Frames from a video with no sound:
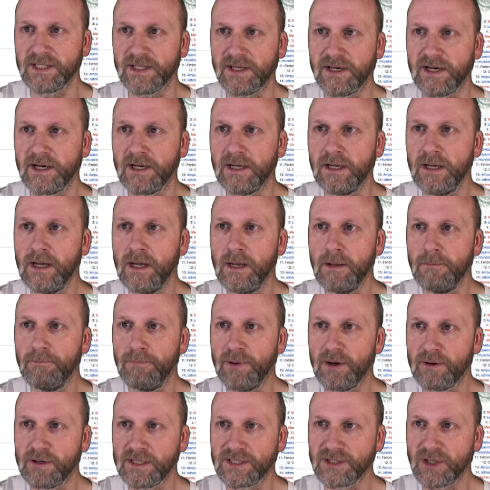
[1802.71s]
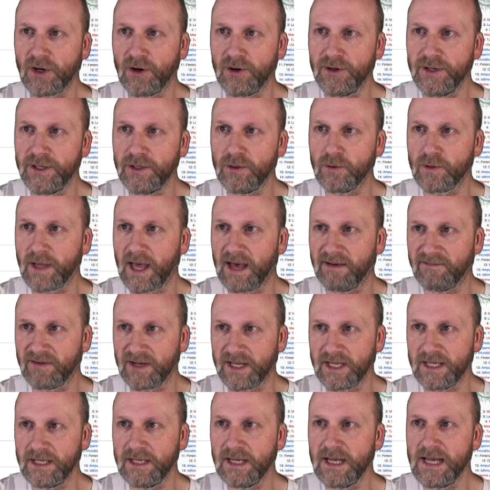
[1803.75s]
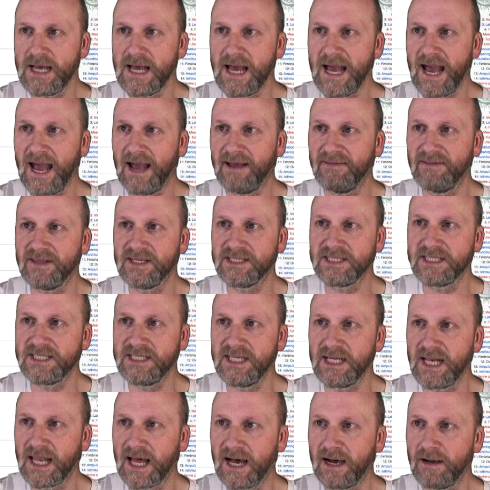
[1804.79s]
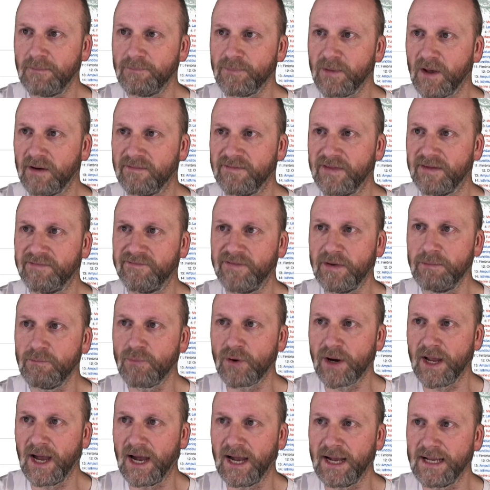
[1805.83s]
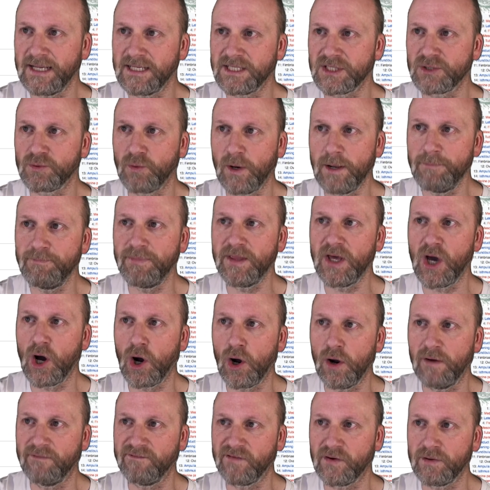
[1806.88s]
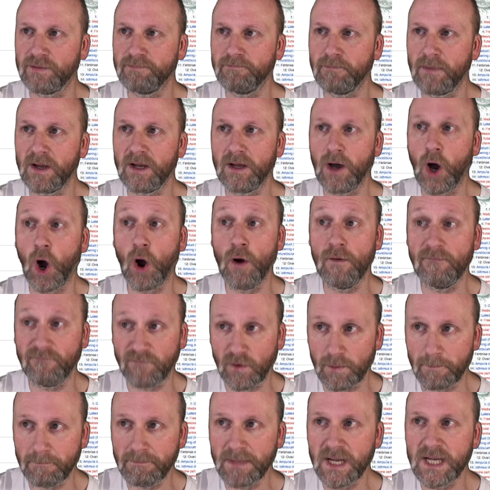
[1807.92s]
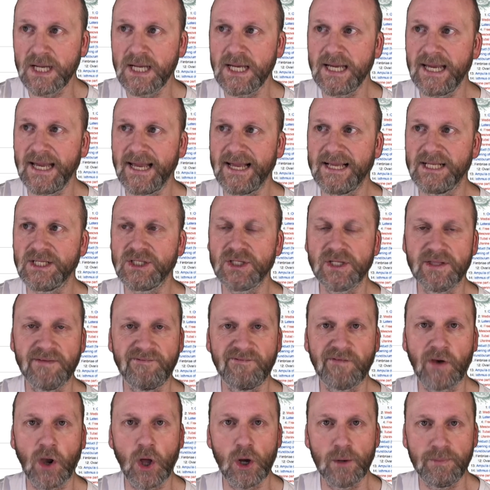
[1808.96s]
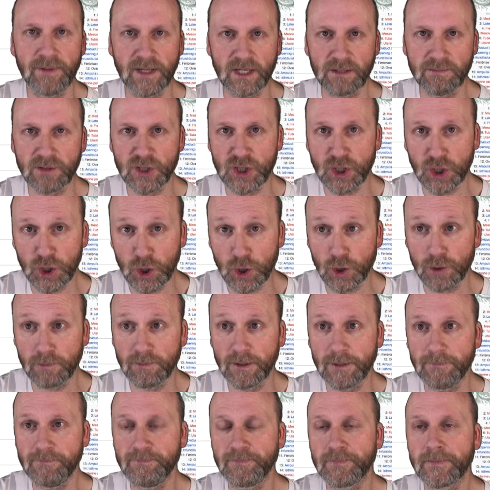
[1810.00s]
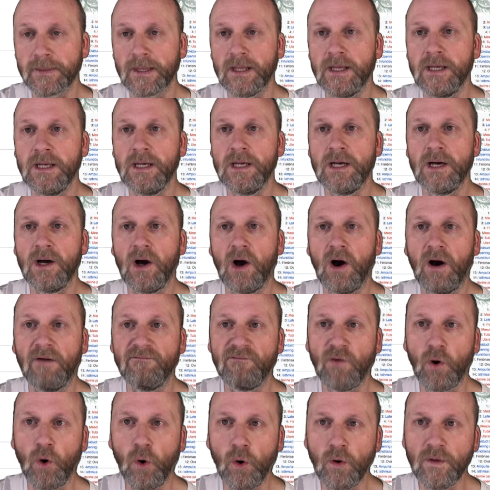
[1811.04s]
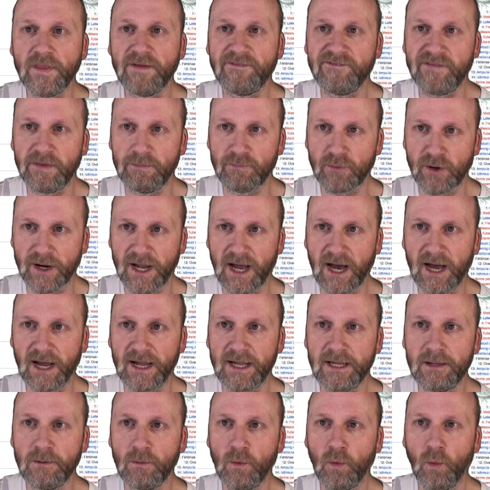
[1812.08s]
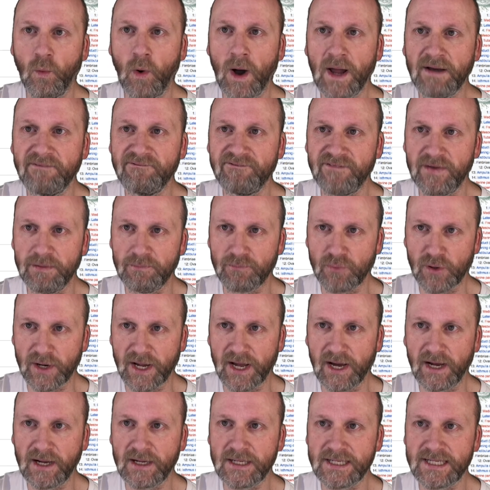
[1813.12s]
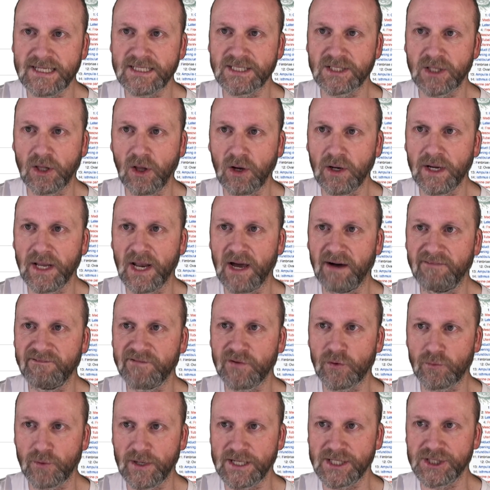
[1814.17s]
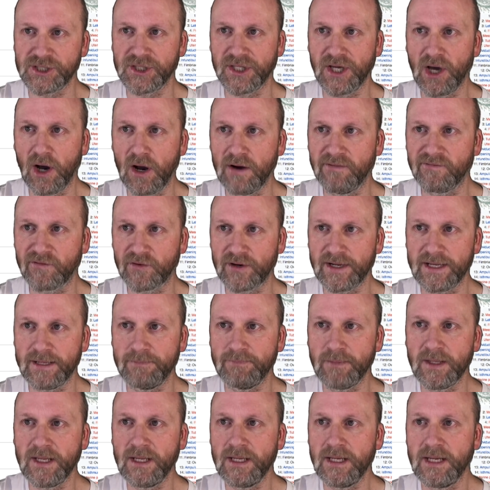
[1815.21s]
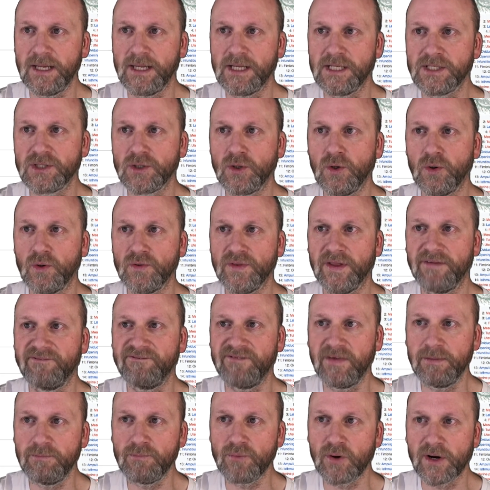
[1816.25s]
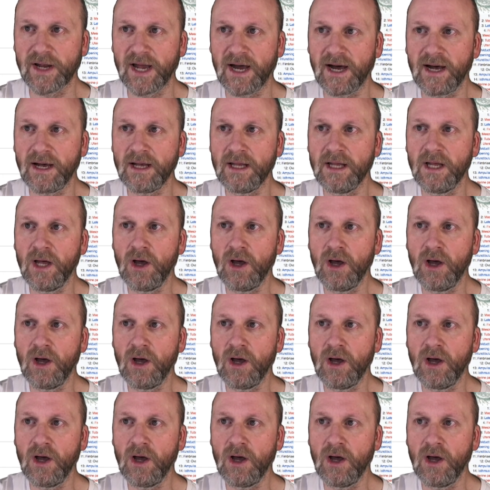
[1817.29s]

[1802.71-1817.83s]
the peritoneal cavity, and the cilia of the fimbriae sweep the ovum into the fallopian tube. Of all the fimbriae, one fimbria is long enough to reach the ovary. It is called the fimbria